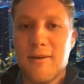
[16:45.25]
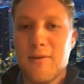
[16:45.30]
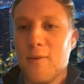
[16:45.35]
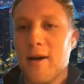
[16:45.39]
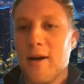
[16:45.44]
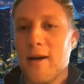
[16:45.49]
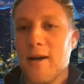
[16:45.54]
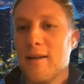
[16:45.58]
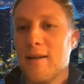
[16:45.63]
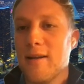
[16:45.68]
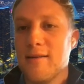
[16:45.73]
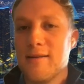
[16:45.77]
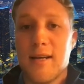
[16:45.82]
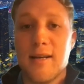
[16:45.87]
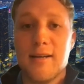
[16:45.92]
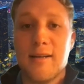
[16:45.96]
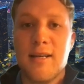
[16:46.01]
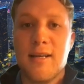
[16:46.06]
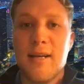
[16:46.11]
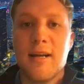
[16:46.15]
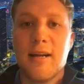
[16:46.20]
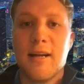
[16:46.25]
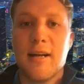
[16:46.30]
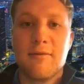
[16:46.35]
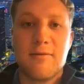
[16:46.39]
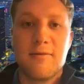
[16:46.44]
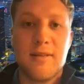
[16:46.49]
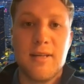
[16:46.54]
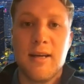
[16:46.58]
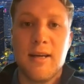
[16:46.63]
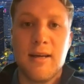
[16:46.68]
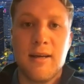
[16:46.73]
a way that, say,
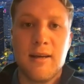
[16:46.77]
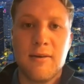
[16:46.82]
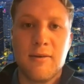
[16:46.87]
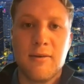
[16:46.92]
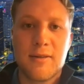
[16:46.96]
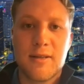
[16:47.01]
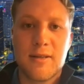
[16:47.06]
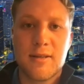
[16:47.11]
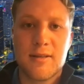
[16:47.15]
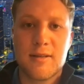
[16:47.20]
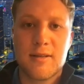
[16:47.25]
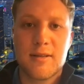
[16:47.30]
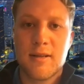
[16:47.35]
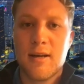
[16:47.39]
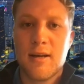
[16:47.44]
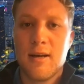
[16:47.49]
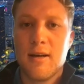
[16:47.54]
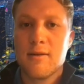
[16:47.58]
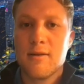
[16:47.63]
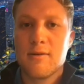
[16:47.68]
TNFD, which is